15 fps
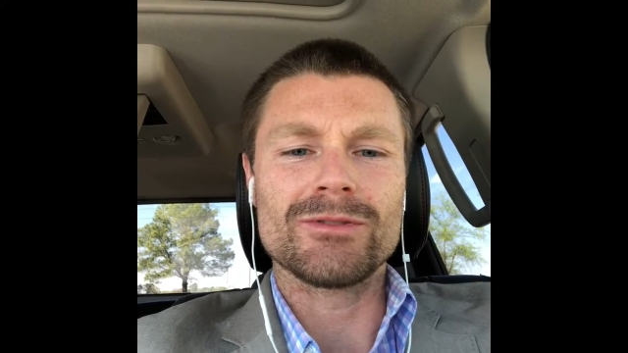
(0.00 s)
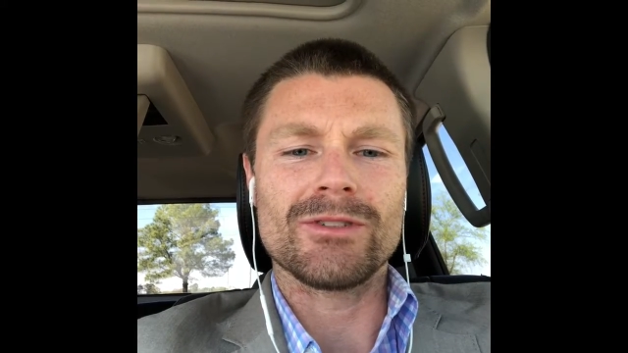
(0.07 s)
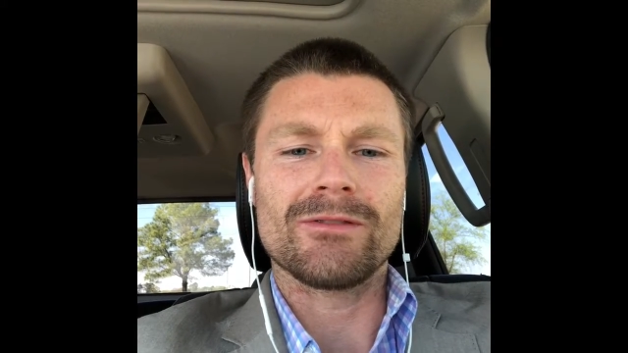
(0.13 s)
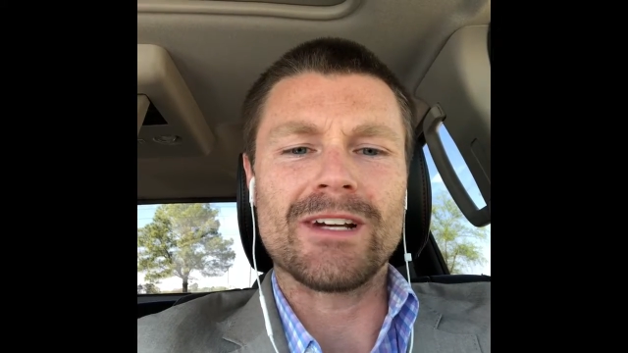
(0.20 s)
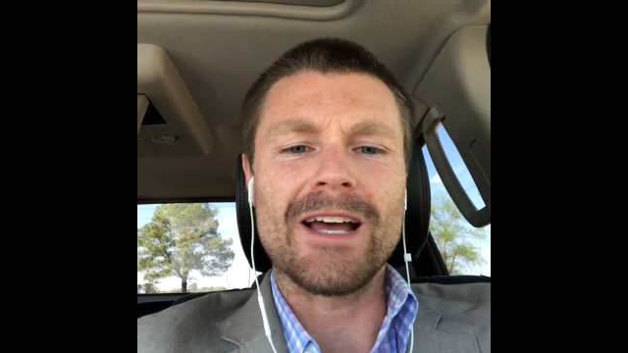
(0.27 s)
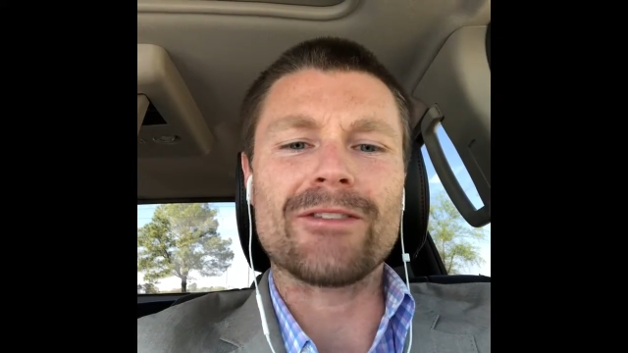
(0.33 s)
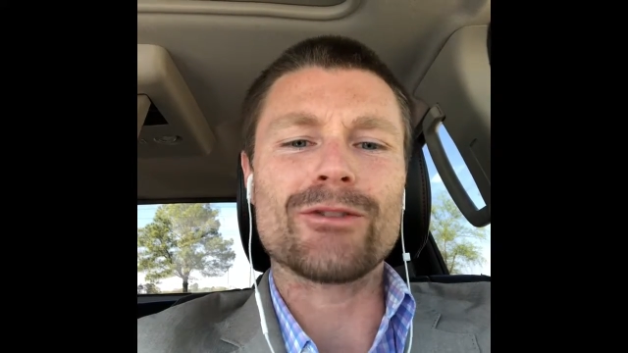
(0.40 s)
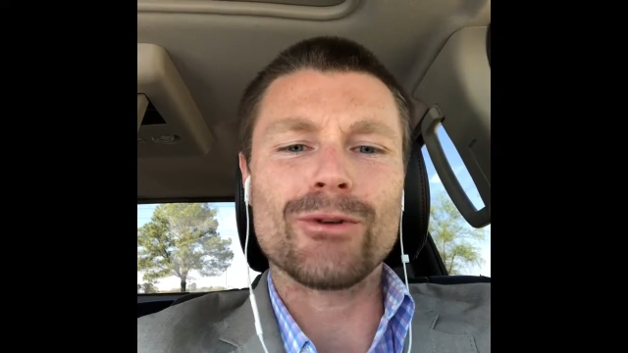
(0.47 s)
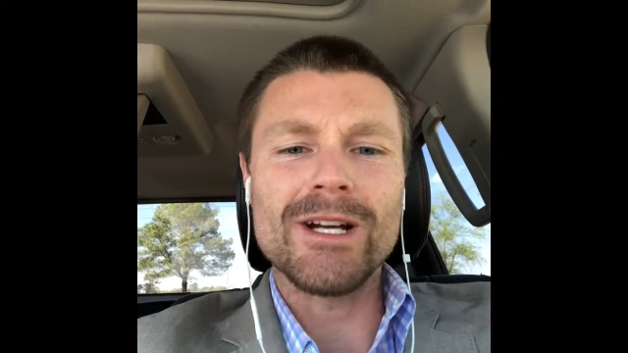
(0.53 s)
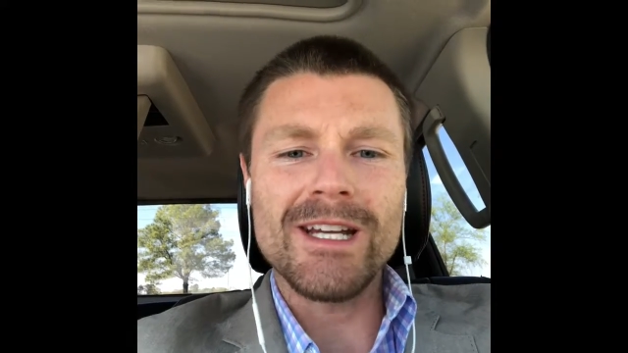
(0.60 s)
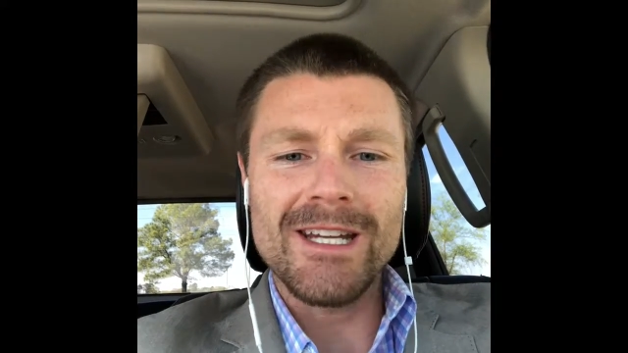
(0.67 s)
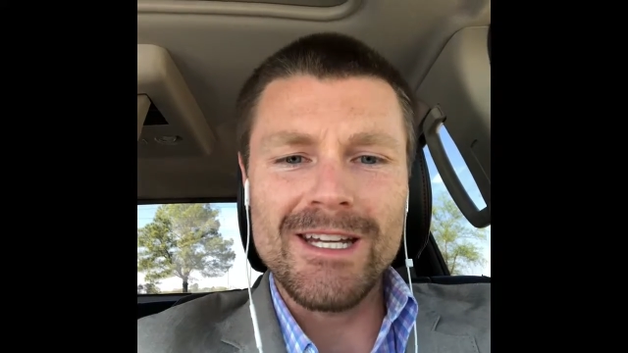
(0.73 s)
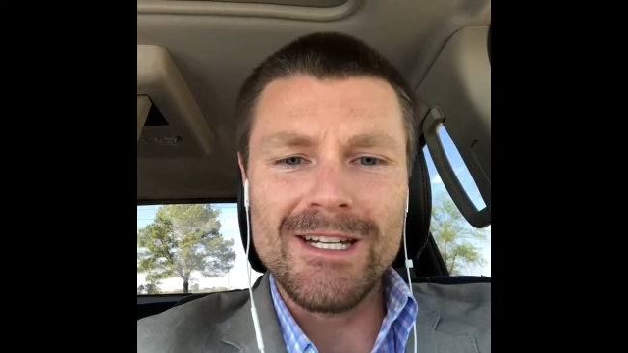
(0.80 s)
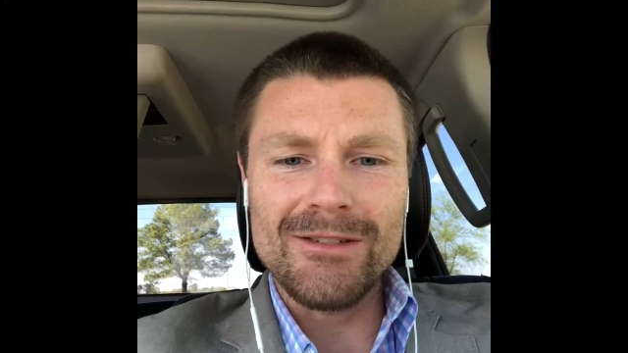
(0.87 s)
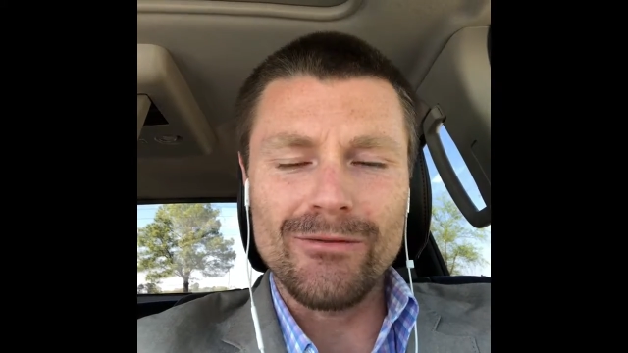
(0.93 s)
So I've got three
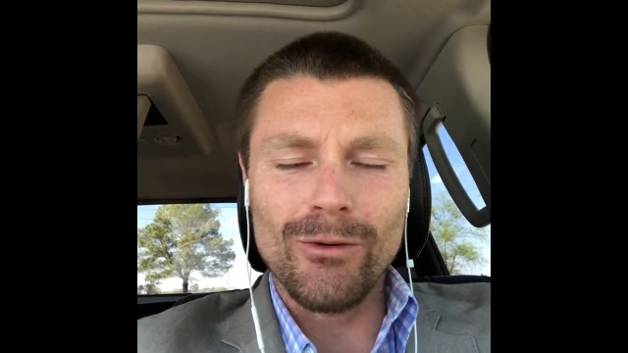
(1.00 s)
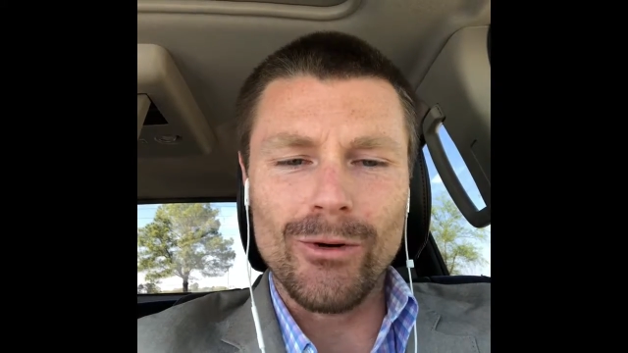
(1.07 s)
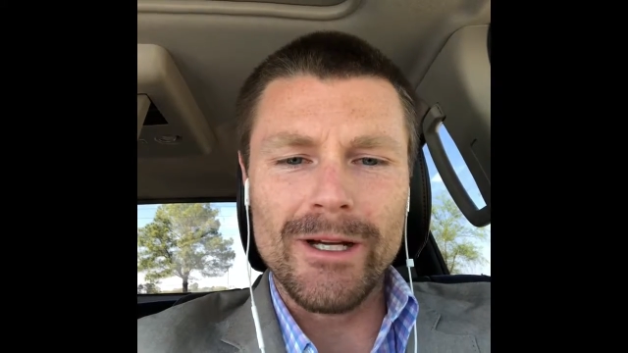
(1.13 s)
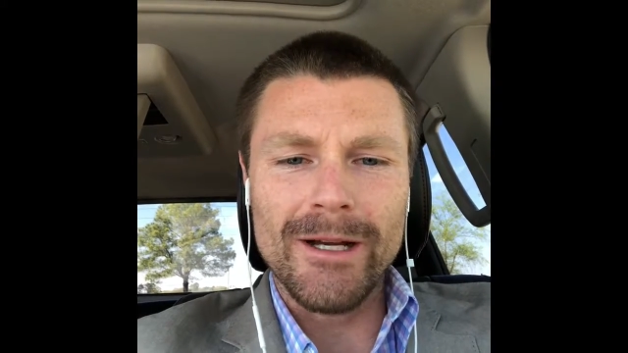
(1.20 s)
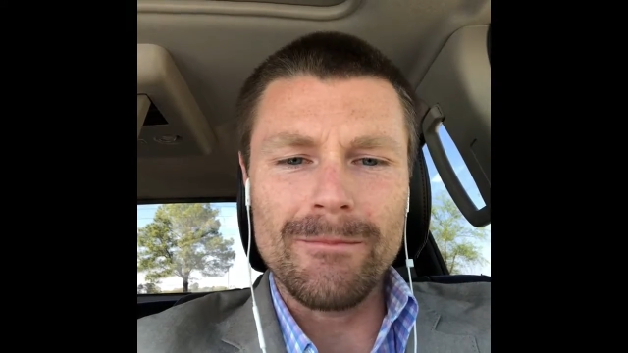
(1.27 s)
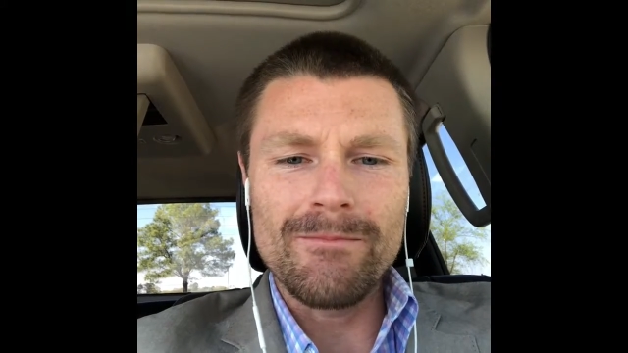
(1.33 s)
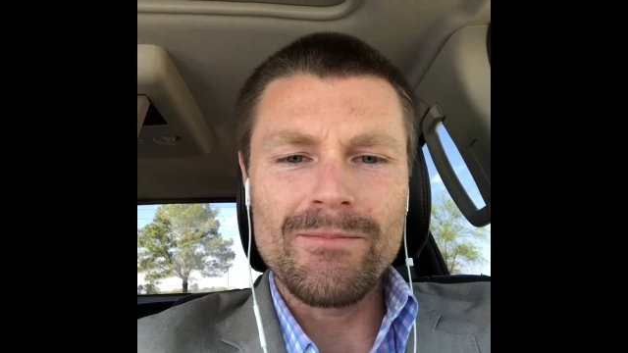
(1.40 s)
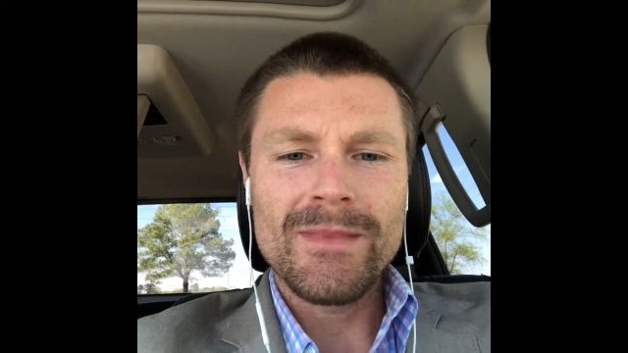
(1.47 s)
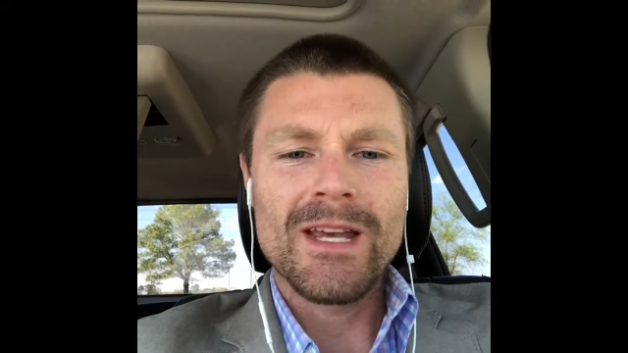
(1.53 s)
keys for you